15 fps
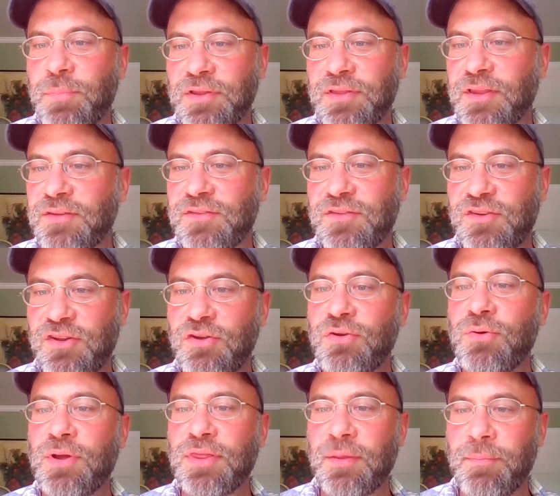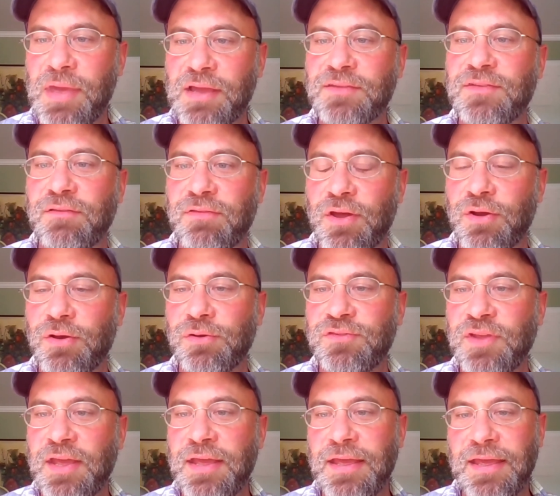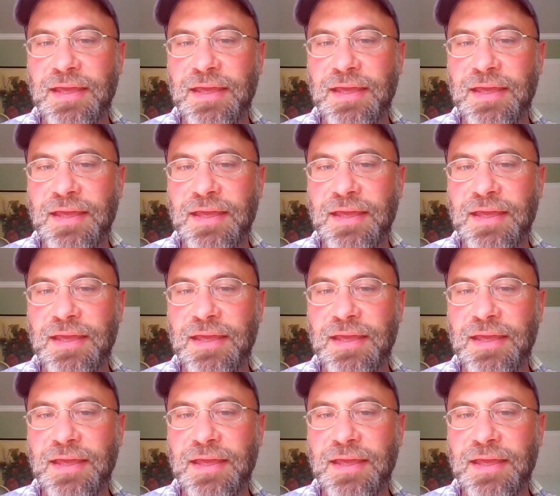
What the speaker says: but the stew and the mix of those